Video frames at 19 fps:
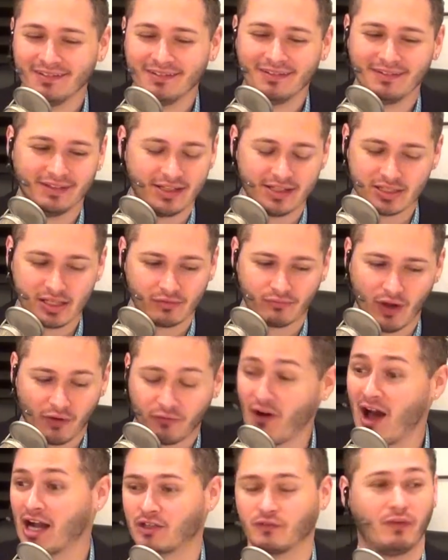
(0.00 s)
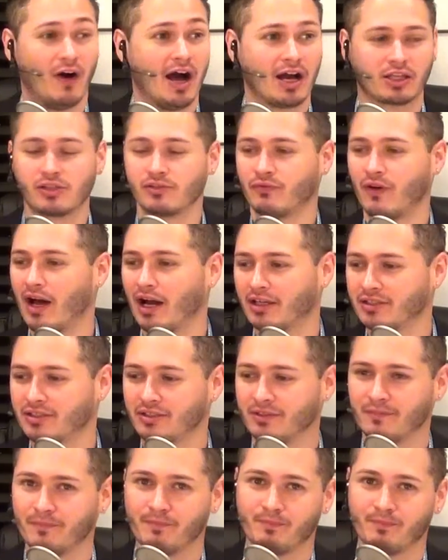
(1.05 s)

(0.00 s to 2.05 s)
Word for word: And then he's like, Fox, Fox, Fox, Fox